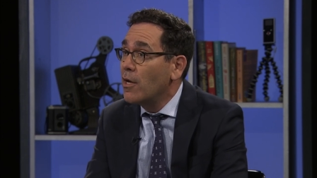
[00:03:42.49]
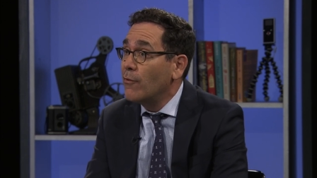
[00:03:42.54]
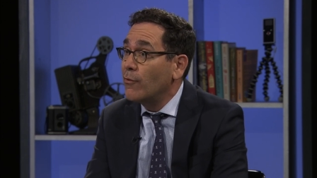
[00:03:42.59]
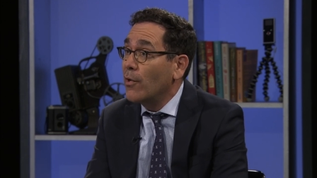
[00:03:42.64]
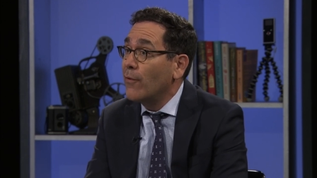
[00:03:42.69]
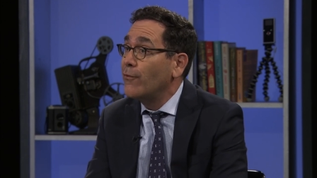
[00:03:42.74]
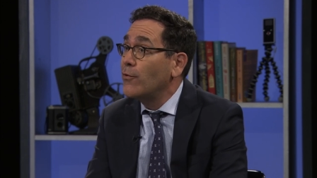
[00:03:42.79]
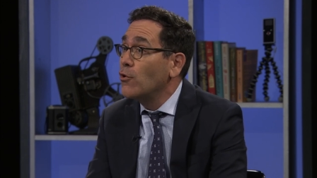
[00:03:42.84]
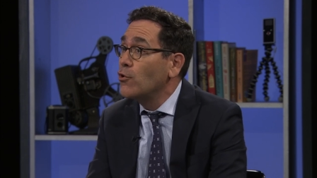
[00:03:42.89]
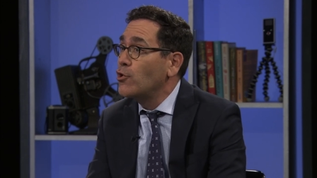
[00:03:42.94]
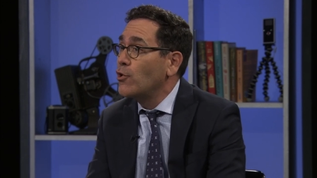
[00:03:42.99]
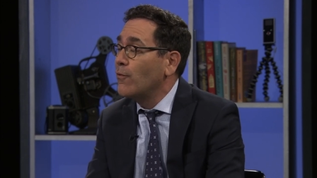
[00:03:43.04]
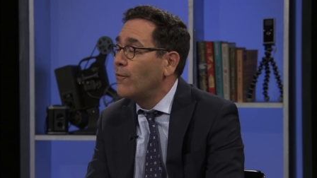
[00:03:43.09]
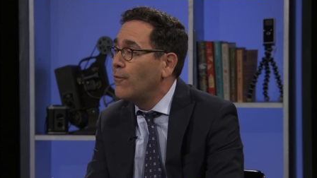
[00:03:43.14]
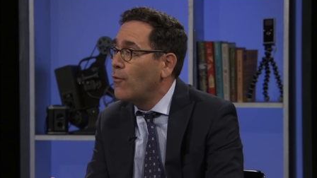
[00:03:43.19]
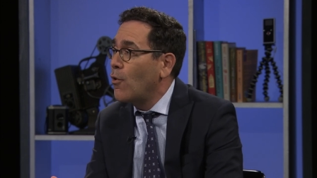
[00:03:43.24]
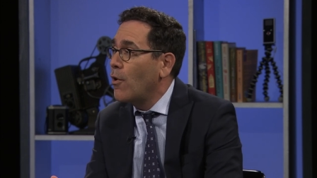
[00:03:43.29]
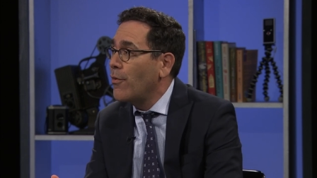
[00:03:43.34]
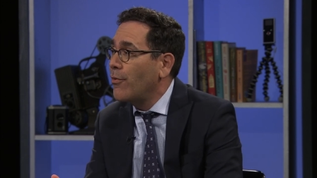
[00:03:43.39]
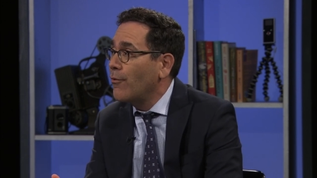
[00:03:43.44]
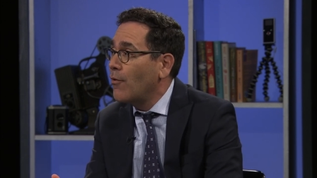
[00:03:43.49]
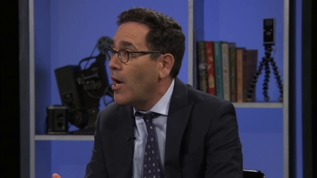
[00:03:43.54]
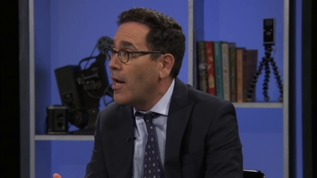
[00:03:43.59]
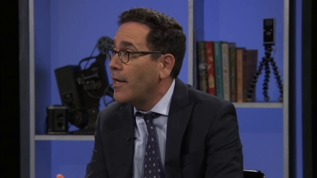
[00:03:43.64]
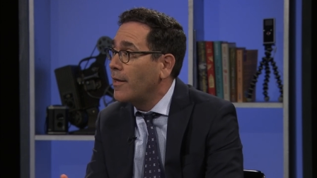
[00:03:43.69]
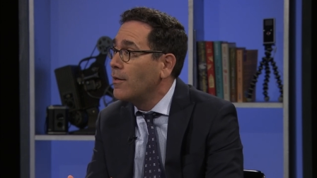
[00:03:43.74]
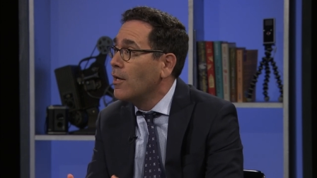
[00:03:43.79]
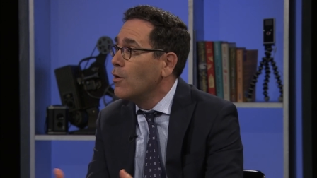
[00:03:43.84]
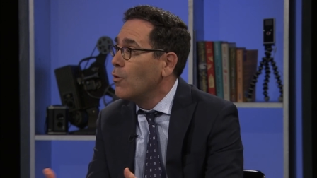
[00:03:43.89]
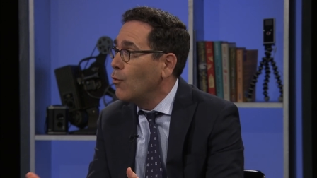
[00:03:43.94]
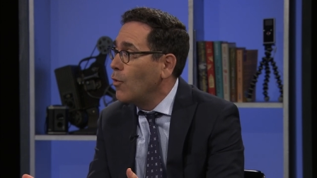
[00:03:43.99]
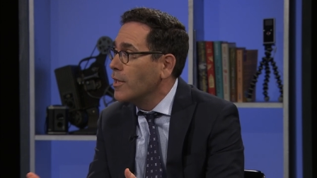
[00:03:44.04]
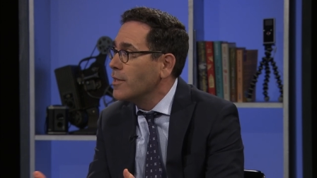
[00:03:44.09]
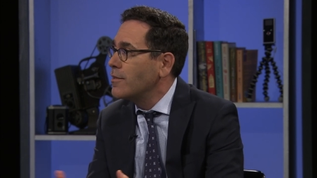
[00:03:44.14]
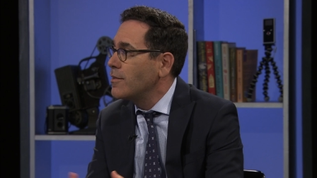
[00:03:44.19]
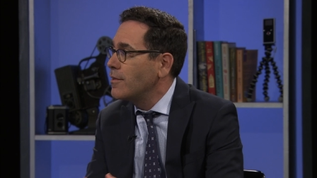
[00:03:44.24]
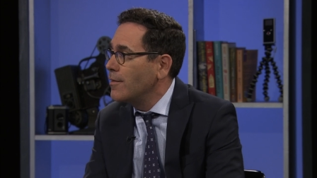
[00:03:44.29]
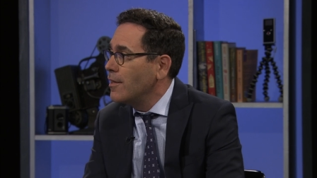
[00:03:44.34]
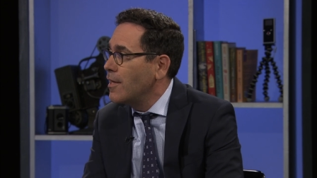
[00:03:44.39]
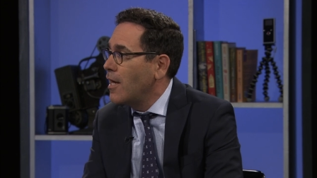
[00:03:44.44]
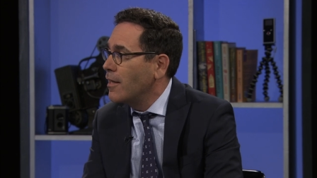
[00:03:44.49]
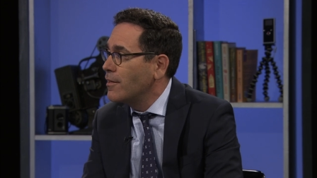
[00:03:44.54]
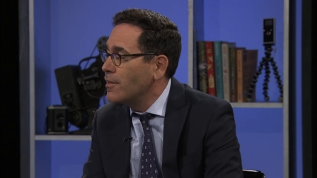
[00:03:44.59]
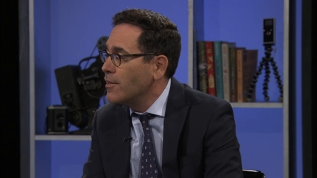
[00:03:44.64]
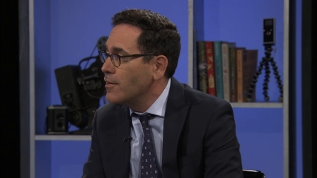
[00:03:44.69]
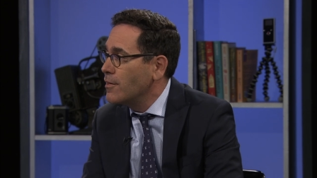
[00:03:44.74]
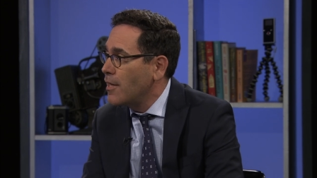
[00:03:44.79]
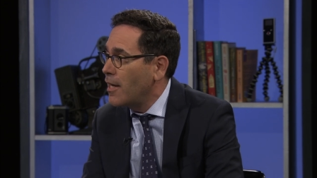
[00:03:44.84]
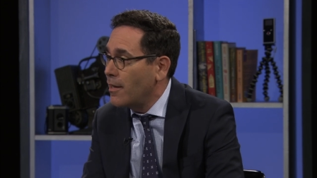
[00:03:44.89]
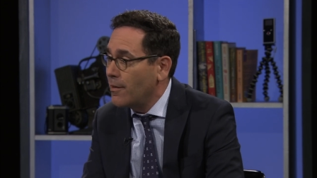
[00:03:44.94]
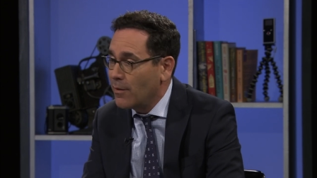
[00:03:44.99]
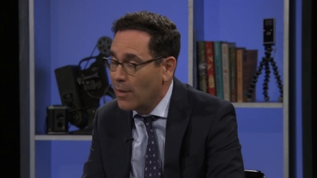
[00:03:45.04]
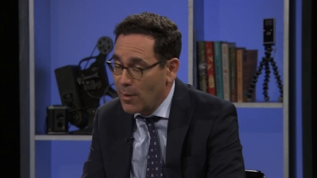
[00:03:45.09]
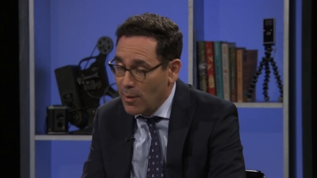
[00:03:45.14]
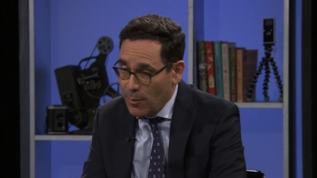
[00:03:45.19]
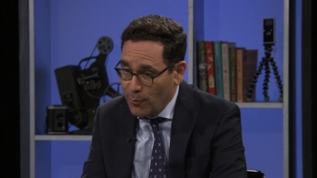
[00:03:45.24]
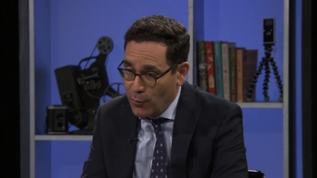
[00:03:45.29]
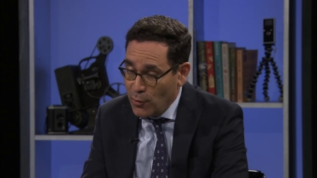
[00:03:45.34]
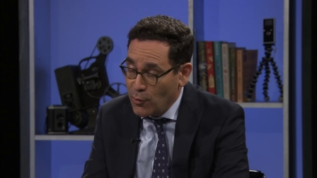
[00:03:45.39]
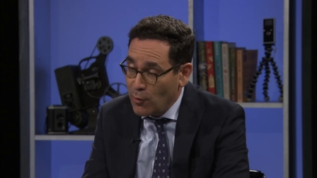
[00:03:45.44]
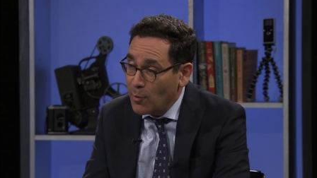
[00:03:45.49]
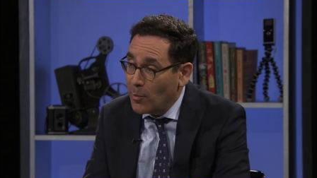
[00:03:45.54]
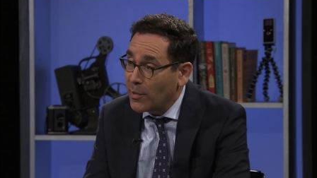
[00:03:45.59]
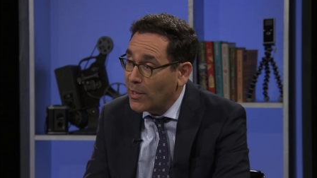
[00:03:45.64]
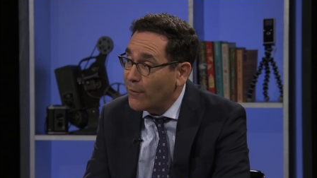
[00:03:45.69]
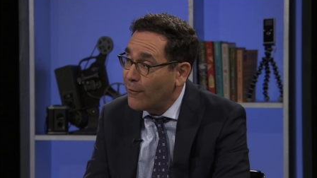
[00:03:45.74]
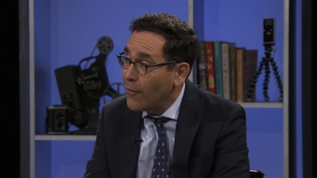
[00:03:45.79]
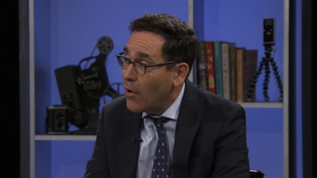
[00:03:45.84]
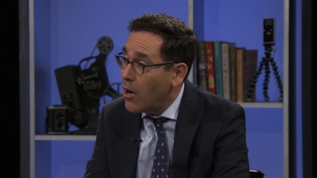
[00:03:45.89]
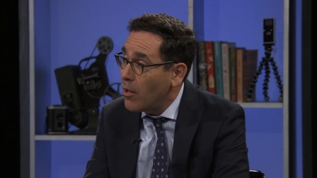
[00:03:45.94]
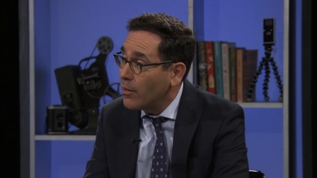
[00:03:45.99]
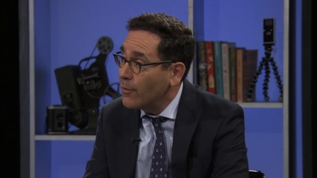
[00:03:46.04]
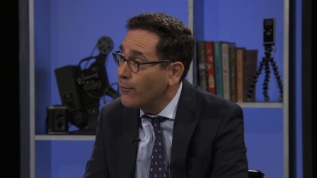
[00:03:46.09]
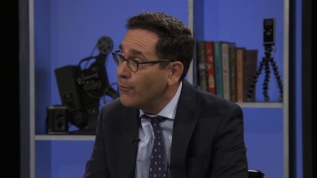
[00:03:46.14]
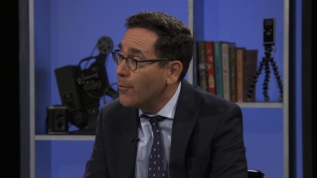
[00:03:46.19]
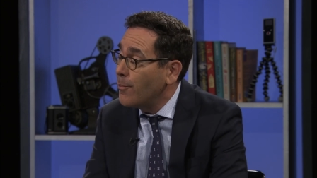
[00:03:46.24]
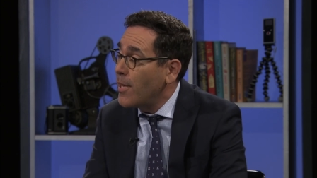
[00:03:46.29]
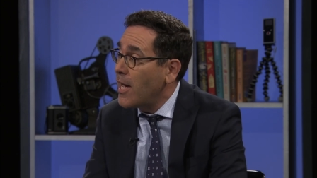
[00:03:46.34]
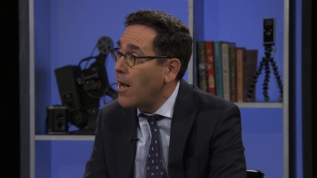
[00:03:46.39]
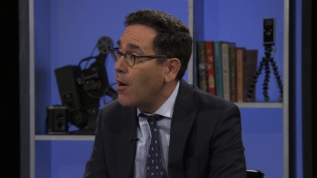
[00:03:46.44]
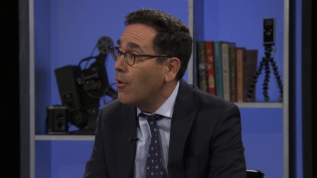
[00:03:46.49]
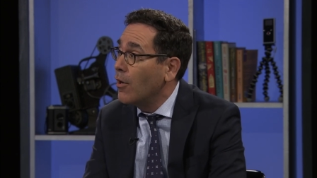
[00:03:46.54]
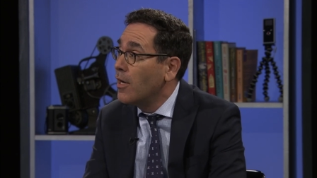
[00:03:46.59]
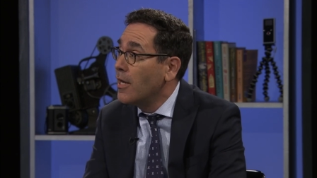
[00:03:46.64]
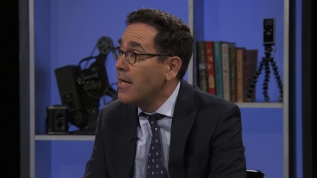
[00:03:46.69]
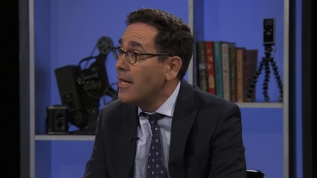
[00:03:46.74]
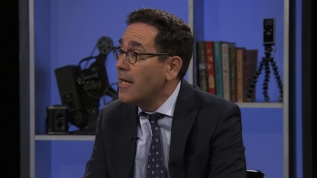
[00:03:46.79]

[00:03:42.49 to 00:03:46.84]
for a future Fourth Reich once the Nazis had presumably fallen from power.